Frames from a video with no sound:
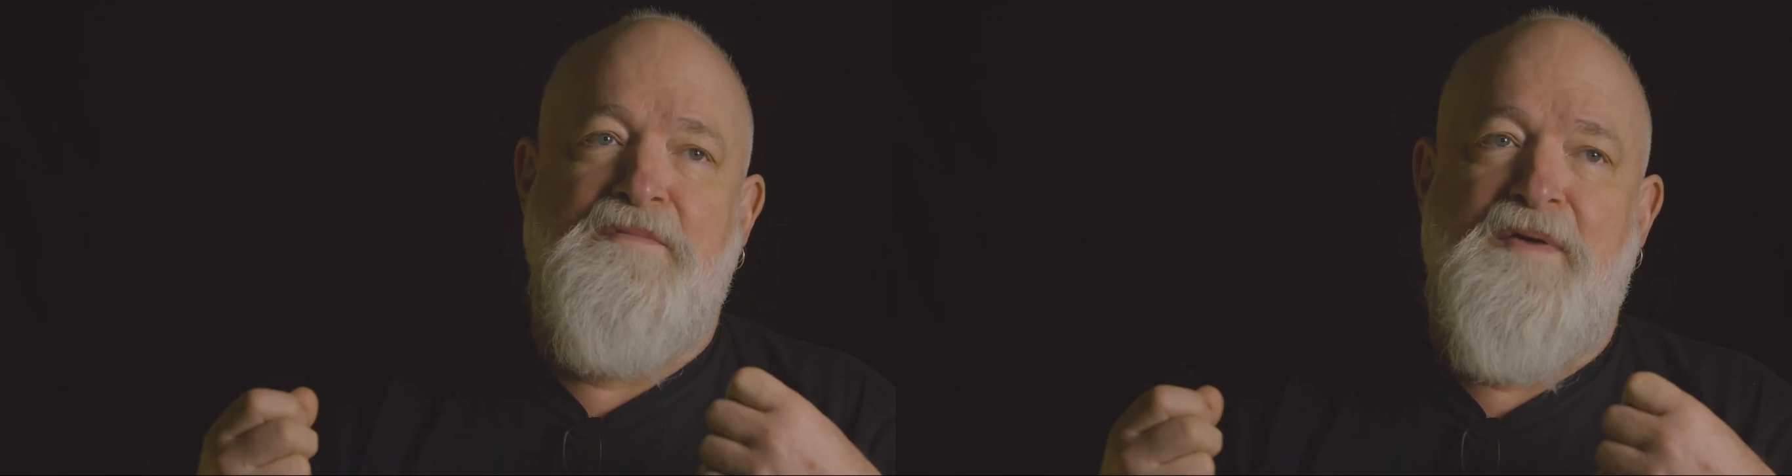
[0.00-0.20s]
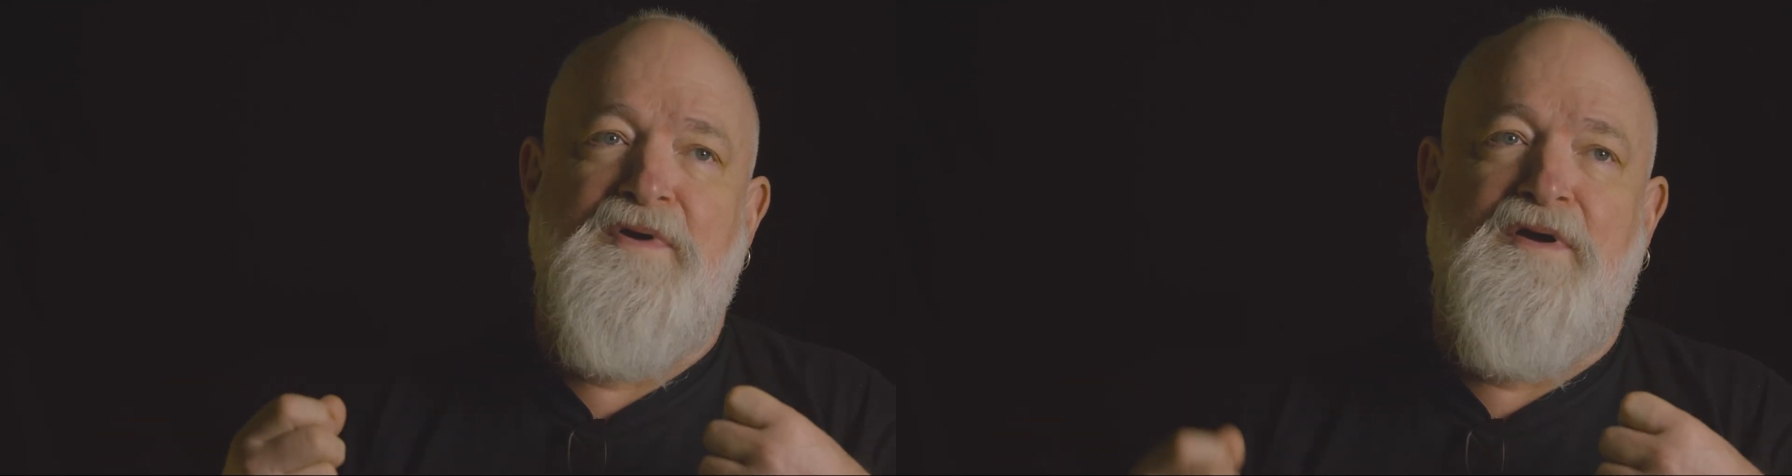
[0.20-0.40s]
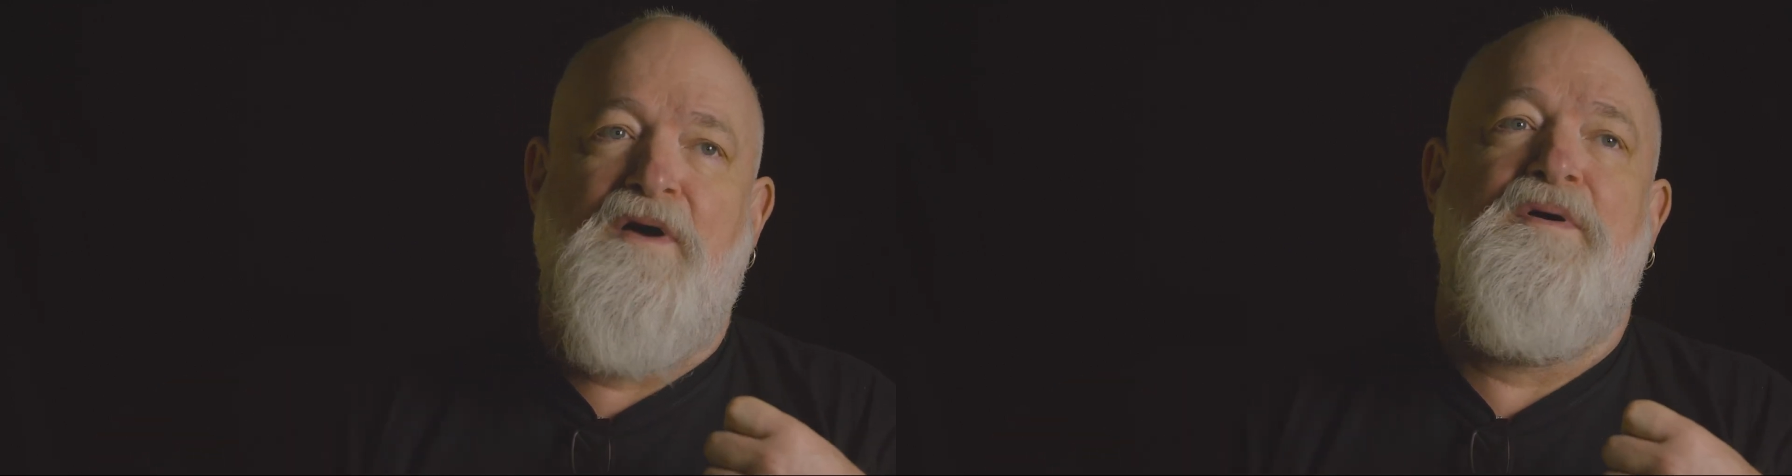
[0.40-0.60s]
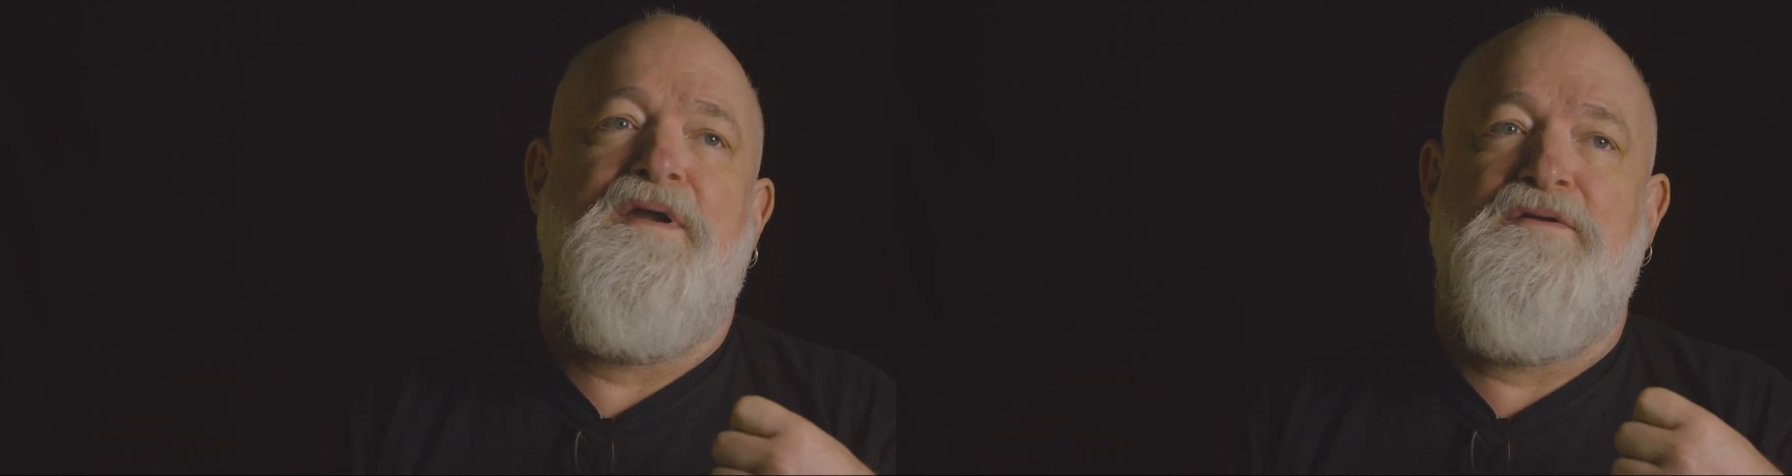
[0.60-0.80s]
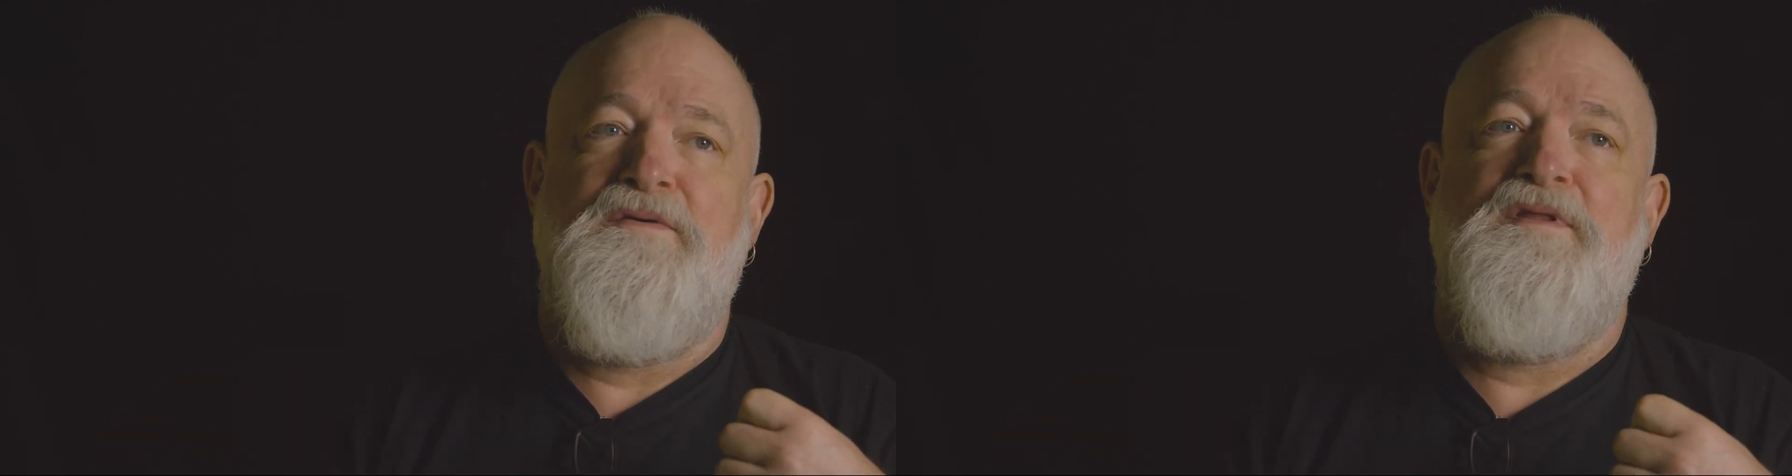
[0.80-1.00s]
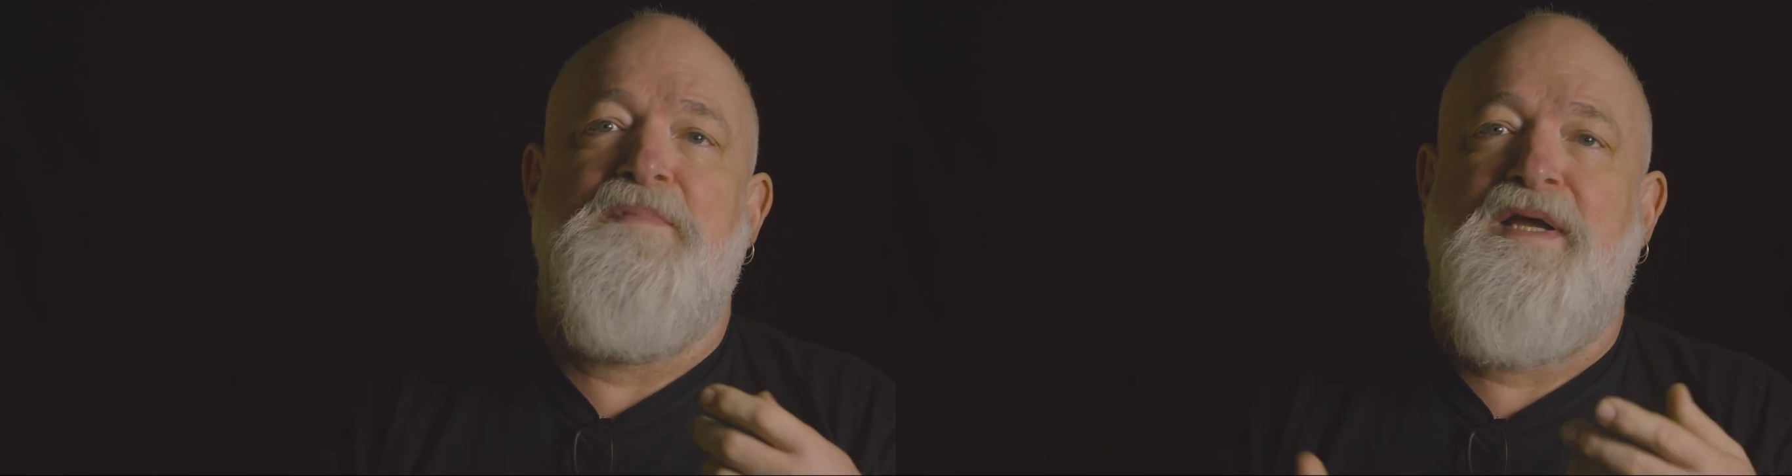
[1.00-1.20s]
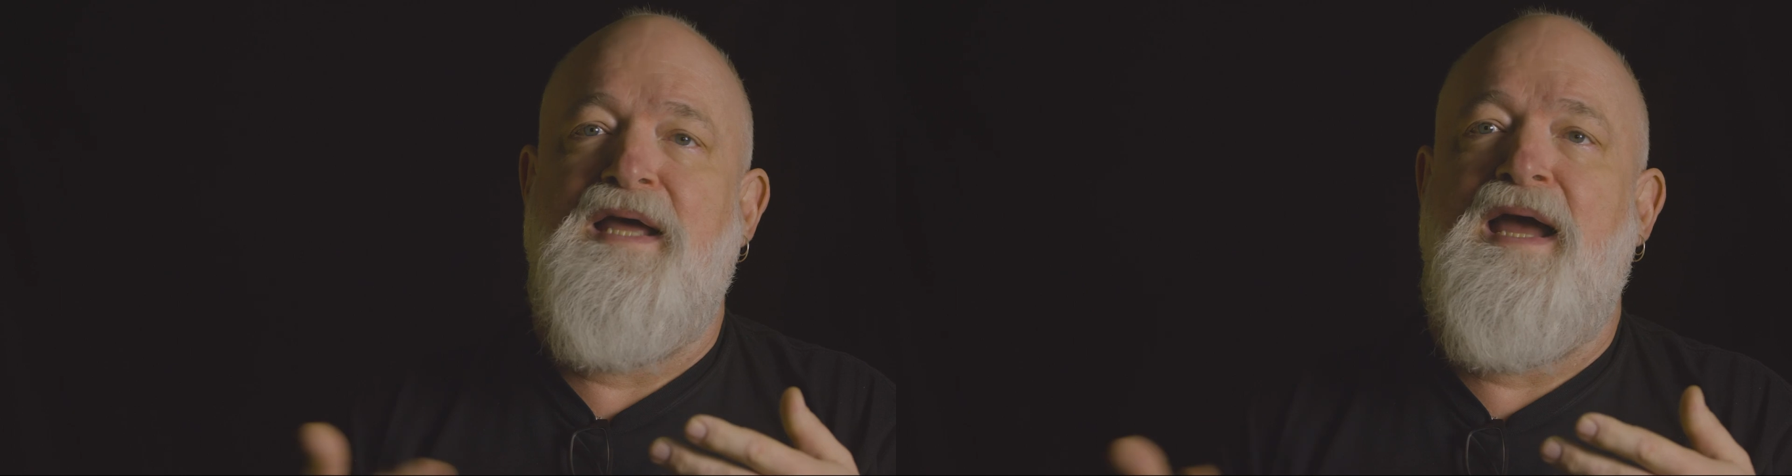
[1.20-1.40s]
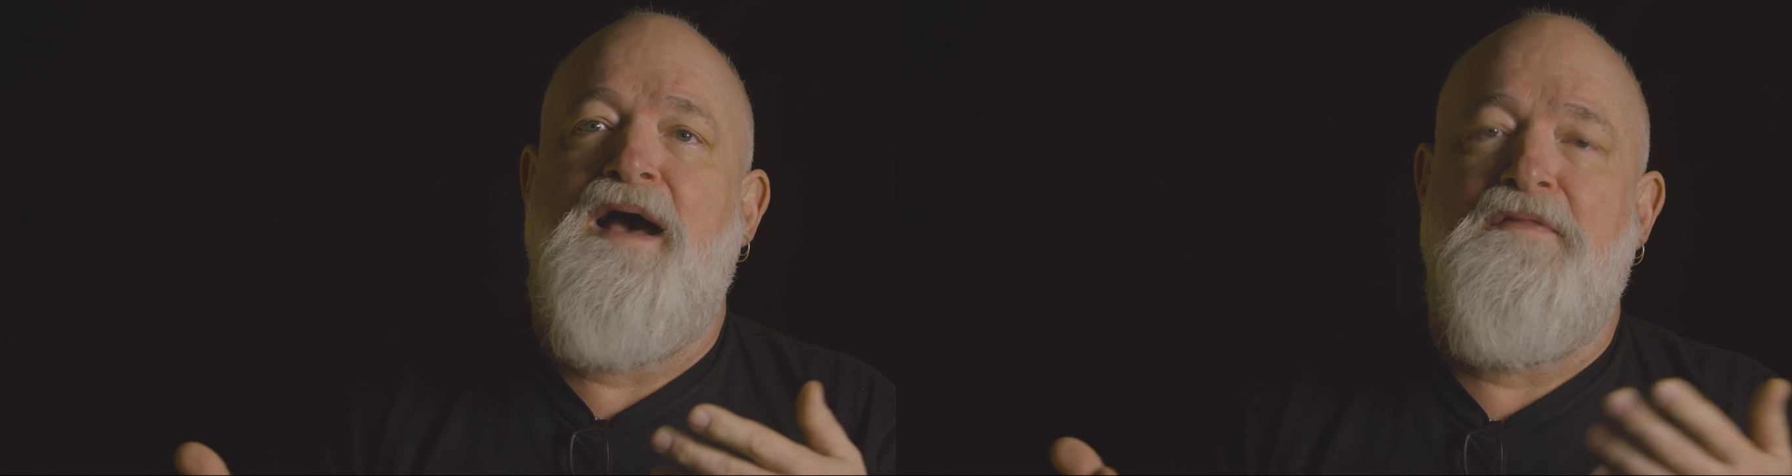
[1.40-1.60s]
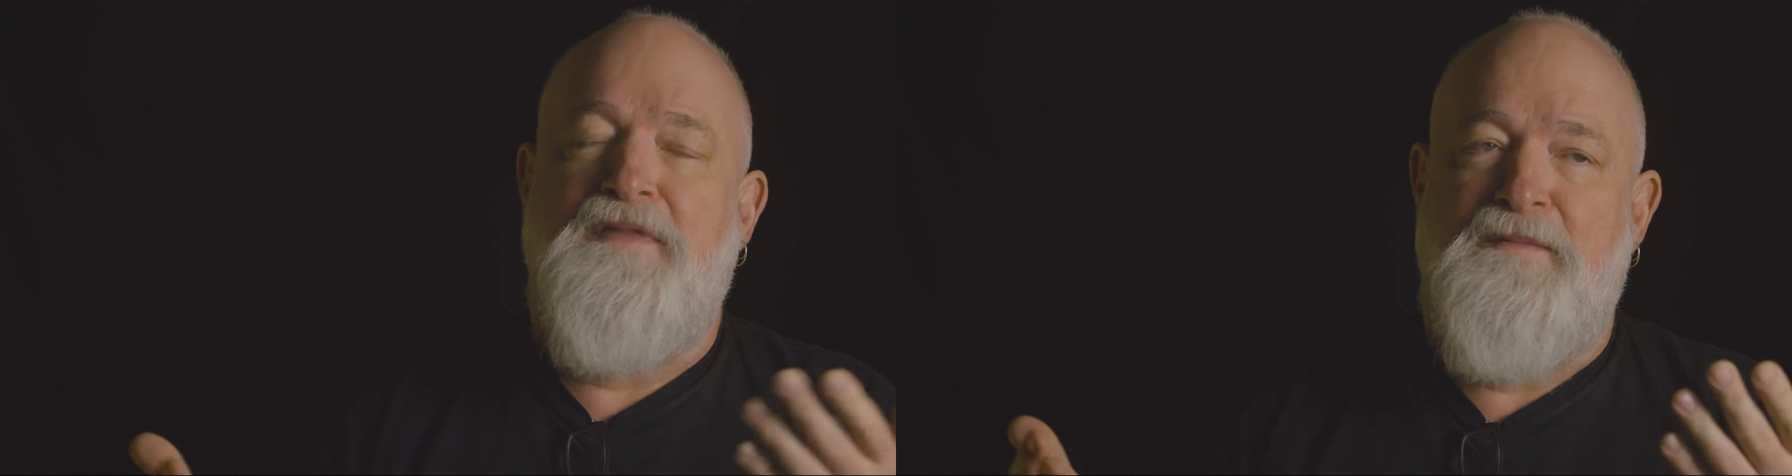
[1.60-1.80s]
remember going and doing the Big Day Out